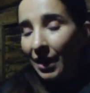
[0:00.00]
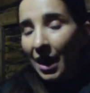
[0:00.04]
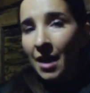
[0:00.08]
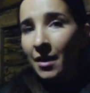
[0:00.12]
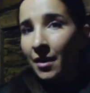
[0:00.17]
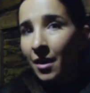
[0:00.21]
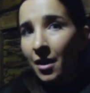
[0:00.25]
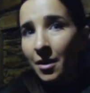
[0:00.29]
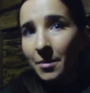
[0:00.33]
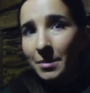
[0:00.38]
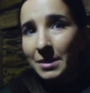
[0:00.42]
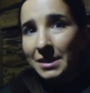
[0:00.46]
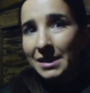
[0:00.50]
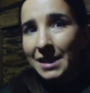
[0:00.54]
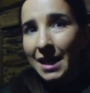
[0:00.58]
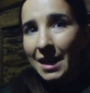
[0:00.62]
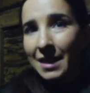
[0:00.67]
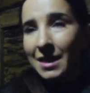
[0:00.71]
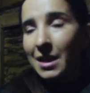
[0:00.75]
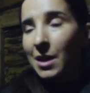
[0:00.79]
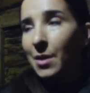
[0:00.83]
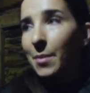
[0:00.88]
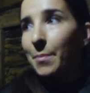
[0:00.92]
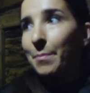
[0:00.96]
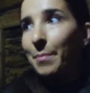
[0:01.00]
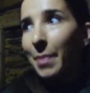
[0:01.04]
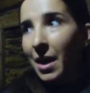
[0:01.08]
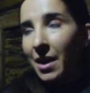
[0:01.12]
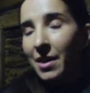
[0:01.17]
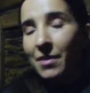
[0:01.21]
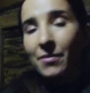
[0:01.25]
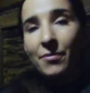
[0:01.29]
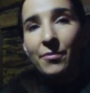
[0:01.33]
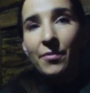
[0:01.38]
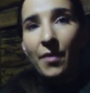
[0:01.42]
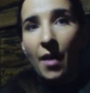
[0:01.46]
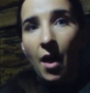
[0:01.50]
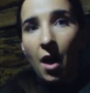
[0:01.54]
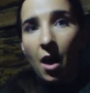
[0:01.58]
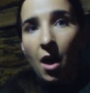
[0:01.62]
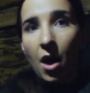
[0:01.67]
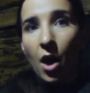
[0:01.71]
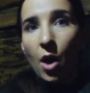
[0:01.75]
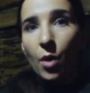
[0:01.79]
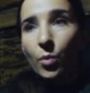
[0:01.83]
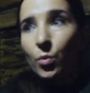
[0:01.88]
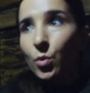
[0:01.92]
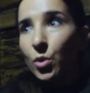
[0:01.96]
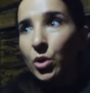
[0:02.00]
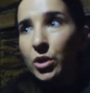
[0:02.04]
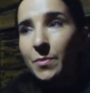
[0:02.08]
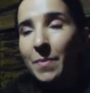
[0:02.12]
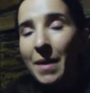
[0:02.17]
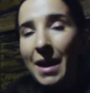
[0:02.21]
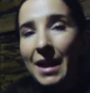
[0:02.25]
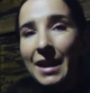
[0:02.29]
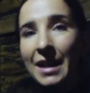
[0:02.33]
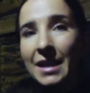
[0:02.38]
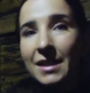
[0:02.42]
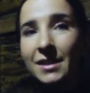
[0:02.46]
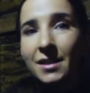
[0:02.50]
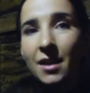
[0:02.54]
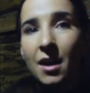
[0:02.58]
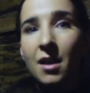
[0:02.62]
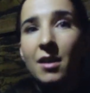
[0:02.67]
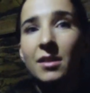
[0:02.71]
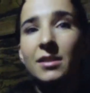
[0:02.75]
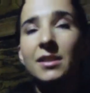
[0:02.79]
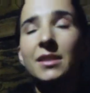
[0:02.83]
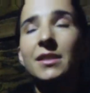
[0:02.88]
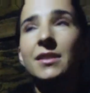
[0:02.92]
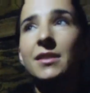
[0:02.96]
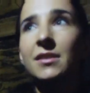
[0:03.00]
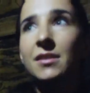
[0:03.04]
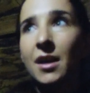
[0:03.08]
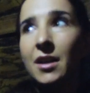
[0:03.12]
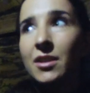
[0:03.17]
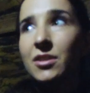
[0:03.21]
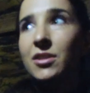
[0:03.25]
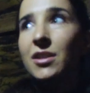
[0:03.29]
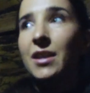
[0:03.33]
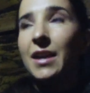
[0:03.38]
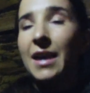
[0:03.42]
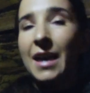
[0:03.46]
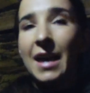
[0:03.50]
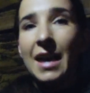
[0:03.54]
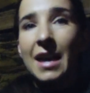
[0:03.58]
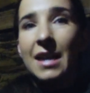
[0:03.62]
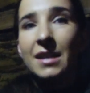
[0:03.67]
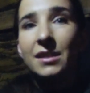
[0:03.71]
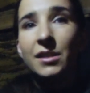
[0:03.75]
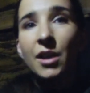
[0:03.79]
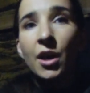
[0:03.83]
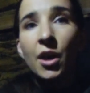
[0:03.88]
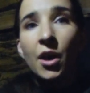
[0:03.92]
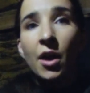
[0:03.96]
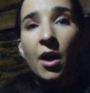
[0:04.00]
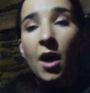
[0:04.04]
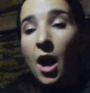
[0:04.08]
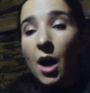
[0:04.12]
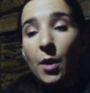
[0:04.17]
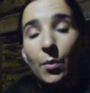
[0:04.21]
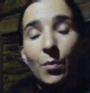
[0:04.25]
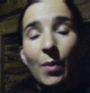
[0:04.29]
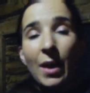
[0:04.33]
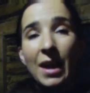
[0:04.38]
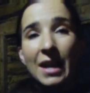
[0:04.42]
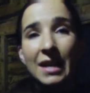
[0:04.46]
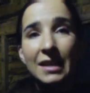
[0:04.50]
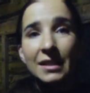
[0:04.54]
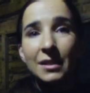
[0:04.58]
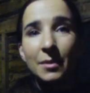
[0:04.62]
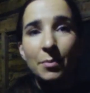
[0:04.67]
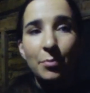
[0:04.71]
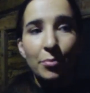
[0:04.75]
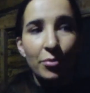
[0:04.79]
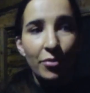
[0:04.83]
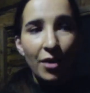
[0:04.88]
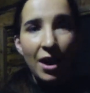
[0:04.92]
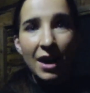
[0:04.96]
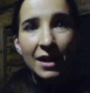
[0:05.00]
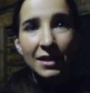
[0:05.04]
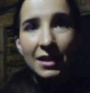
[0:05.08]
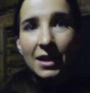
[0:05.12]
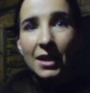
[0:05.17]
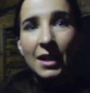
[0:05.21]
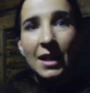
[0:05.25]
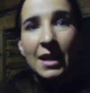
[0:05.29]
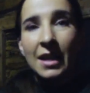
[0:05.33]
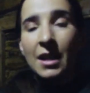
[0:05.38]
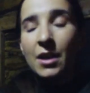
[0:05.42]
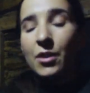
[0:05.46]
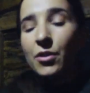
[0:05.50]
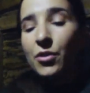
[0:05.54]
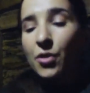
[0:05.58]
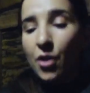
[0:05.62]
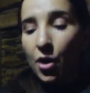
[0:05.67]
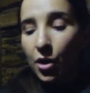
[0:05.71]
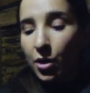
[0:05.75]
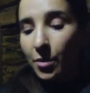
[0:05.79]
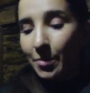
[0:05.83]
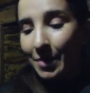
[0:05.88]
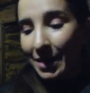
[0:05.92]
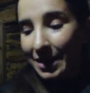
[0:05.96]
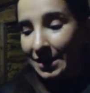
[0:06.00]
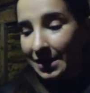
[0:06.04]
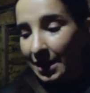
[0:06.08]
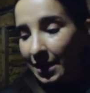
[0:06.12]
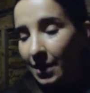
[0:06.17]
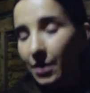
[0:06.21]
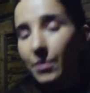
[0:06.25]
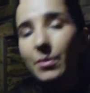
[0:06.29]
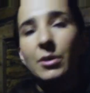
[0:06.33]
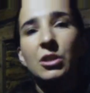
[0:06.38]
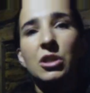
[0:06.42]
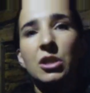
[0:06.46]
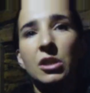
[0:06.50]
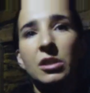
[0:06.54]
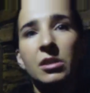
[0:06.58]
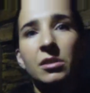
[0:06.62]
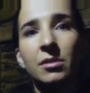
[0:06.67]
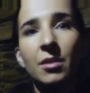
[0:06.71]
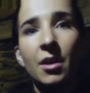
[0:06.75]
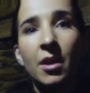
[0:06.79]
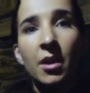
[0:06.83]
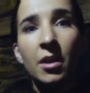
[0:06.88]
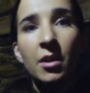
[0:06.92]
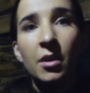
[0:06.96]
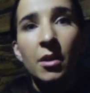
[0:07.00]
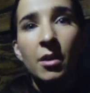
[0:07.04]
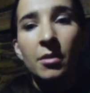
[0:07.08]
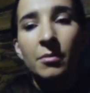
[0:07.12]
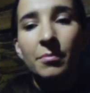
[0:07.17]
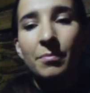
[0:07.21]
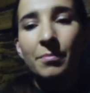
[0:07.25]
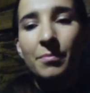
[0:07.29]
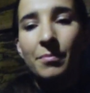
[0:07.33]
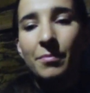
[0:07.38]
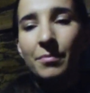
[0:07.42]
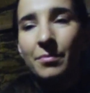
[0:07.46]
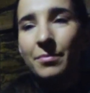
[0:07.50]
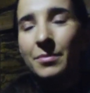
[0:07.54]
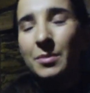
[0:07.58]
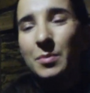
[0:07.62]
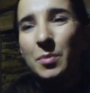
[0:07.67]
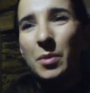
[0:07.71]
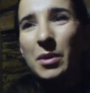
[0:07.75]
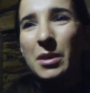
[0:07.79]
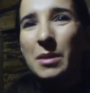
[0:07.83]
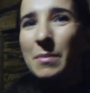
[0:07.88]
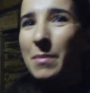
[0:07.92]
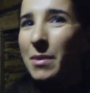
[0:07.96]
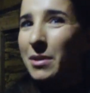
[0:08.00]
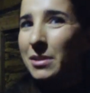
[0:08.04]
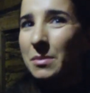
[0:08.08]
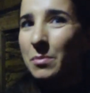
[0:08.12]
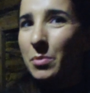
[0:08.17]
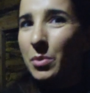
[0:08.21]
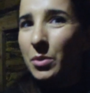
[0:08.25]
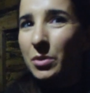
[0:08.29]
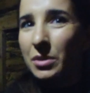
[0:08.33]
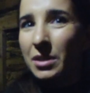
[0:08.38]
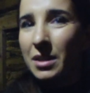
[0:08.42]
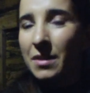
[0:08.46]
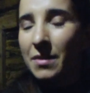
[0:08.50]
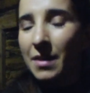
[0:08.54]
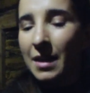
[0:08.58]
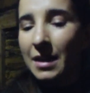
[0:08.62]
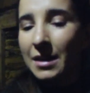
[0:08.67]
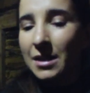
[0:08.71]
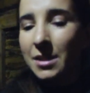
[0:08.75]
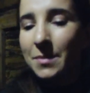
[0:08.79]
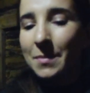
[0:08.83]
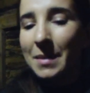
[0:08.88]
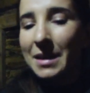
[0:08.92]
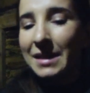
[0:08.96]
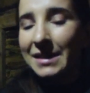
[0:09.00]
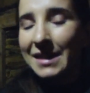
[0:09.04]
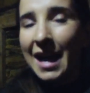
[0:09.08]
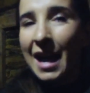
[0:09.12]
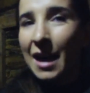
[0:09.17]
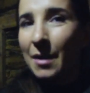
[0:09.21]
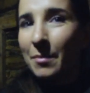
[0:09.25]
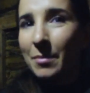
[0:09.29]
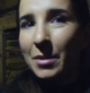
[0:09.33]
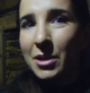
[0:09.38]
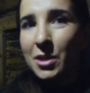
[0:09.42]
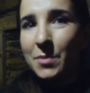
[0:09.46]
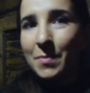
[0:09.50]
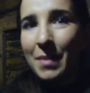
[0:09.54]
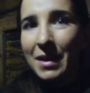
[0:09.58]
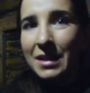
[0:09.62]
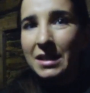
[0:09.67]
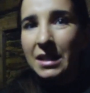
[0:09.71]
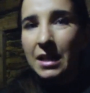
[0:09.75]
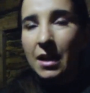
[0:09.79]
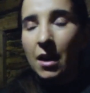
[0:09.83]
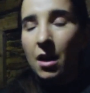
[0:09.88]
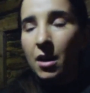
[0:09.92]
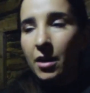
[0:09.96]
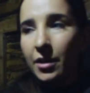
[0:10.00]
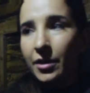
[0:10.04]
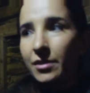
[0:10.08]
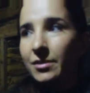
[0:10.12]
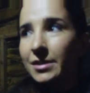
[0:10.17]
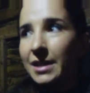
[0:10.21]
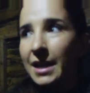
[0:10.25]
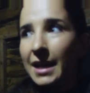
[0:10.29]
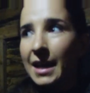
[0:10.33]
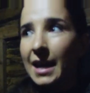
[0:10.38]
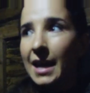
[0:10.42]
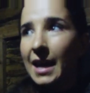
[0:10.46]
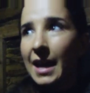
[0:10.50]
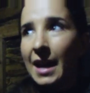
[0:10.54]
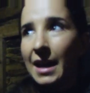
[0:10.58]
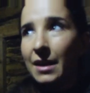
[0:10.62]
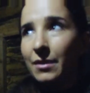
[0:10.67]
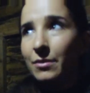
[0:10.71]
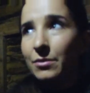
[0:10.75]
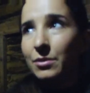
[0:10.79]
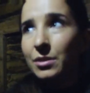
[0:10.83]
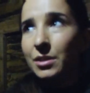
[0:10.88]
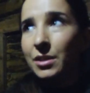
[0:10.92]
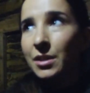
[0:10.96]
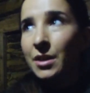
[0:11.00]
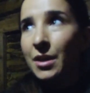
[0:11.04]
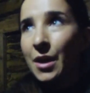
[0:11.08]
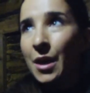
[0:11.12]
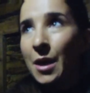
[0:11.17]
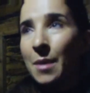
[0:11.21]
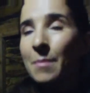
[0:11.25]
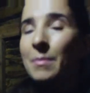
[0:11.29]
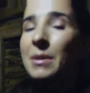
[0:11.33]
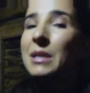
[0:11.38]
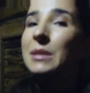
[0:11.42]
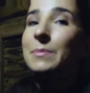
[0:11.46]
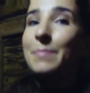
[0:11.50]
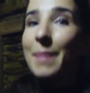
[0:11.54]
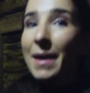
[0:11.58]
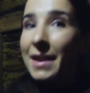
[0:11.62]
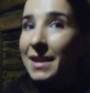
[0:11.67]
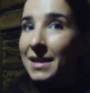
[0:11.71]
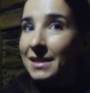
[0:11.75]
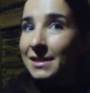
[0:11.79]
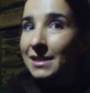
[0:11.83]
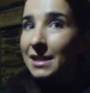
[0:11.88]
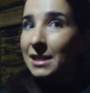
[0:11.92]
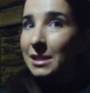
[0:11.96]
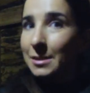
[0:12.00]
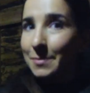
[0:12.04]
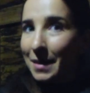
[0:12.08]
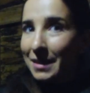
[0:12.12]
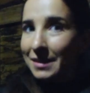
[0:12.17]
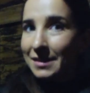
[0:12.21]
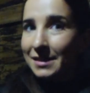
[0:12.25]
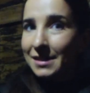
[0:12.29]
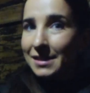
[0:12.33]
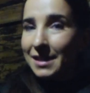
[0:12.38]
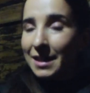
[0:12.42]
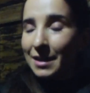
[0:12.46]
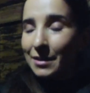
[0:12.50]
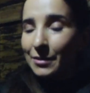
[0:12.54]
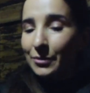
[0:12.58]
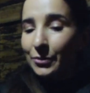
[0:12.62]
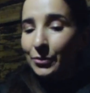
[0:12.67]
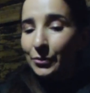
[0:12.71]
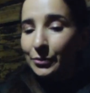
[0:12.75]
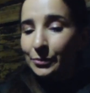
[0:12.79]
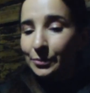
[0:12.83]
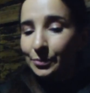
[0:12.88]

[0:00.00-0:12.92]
and I would say that by far wood pellets are such a hit. I waste practically no bedding, which is probably the most important thing to me, is how much bedding are you taking out, because bedding's expensive.